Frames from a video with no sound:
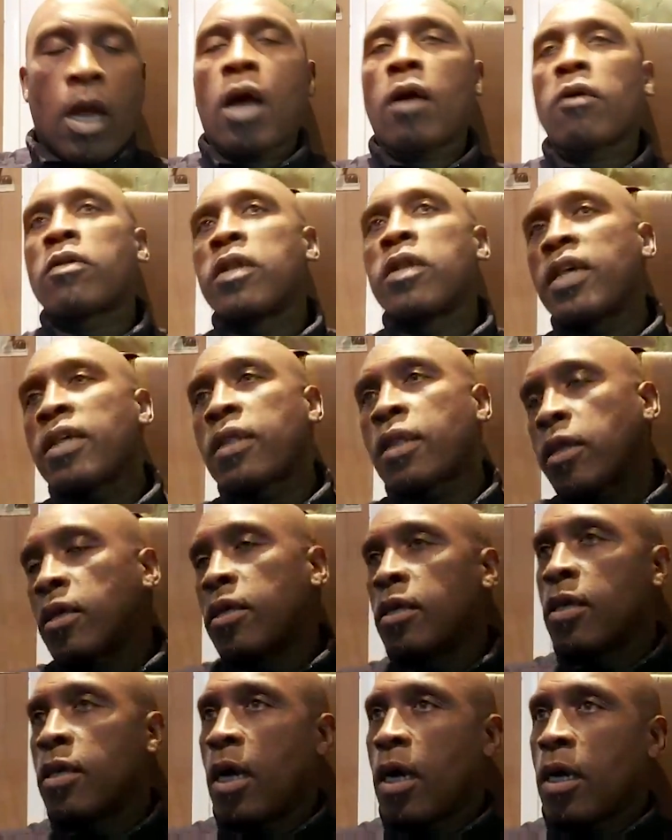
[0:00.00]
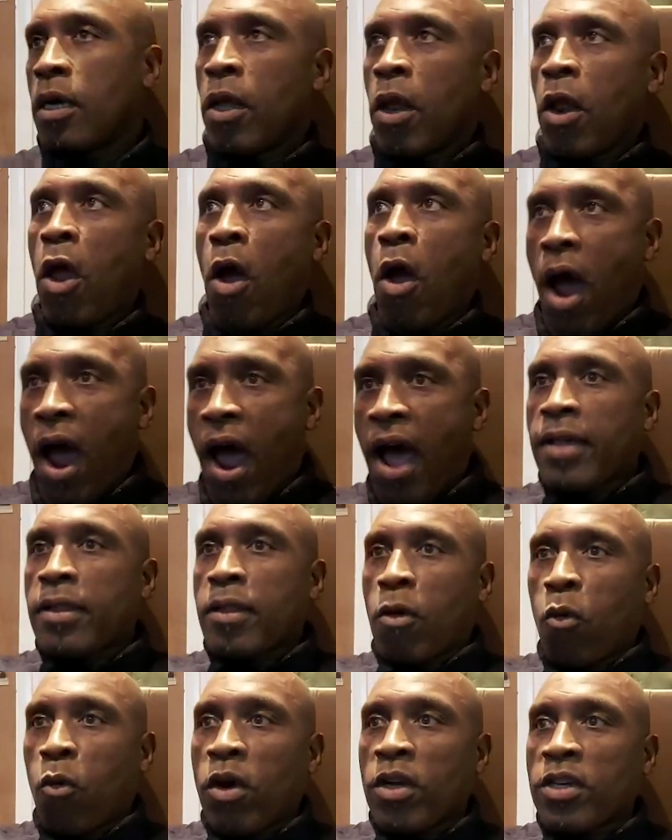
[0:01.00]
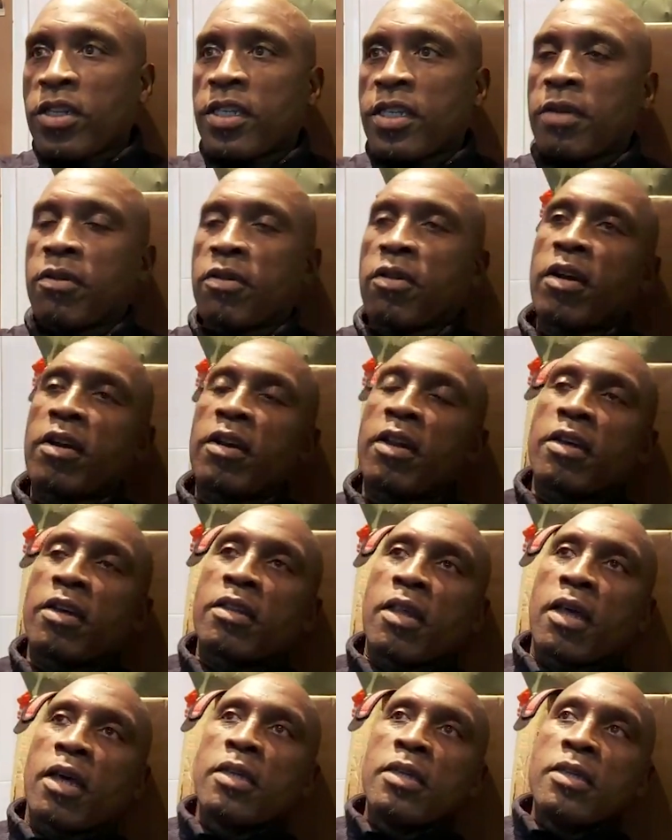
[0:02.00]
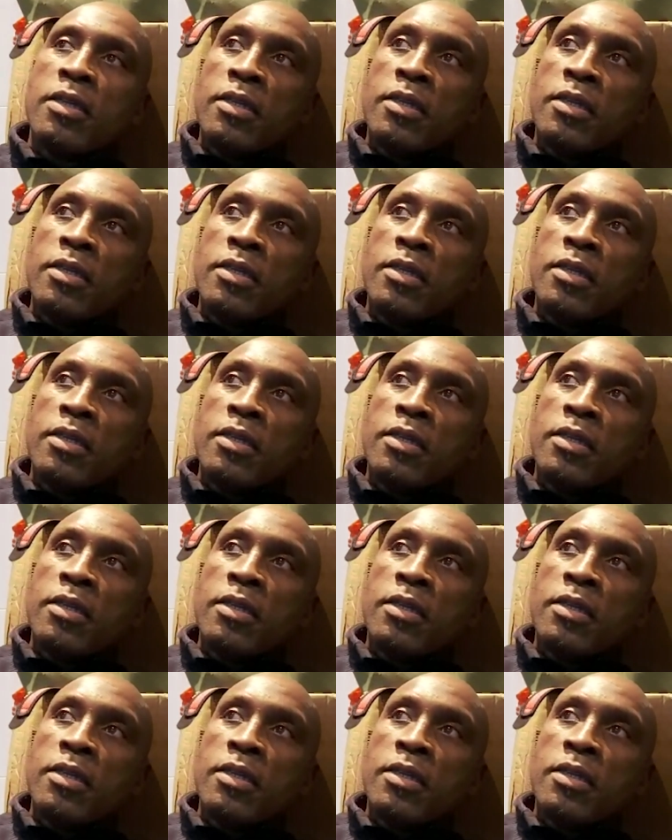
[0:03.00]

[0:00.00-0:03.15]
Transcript: Oh, listen. As I watch him going like that,